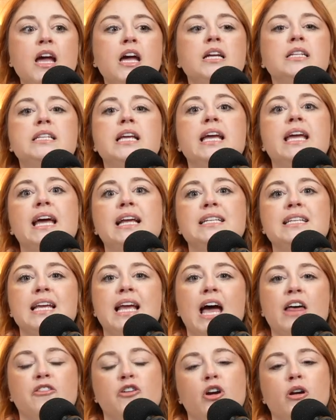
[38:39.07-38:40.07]
to get
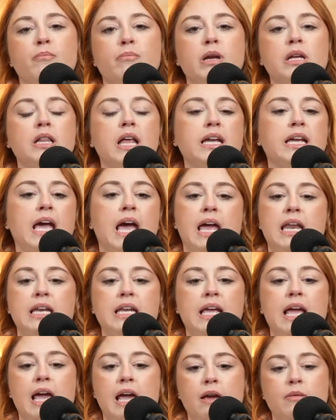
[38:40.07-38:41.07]
together and be like
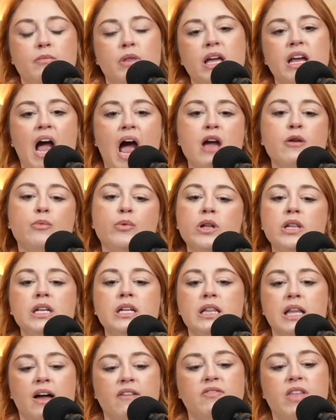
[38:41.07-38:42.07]
endgame. Like, I really
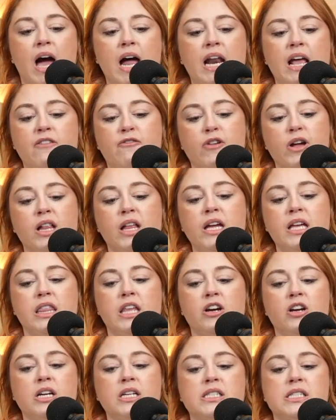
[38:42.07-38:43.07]
love that. I feel like
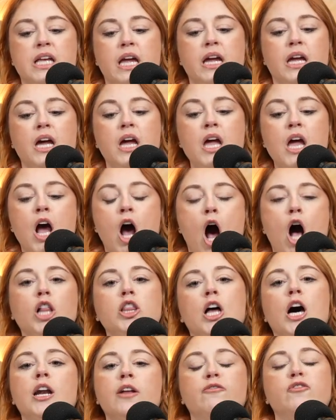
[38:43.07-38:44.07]
there is like a
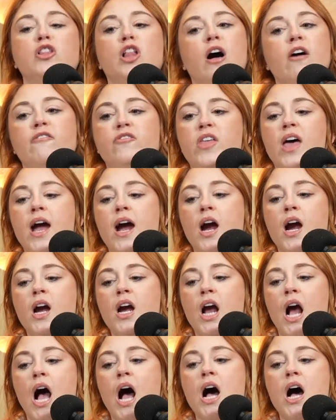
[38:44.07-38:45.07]
lot of love
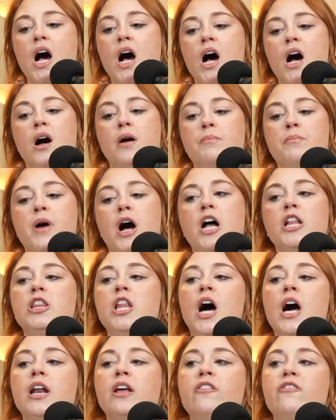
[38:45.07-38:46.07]
there, a
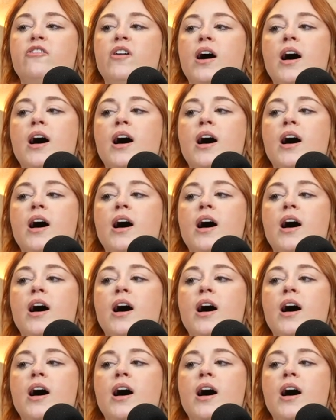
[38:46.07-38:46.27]
lot of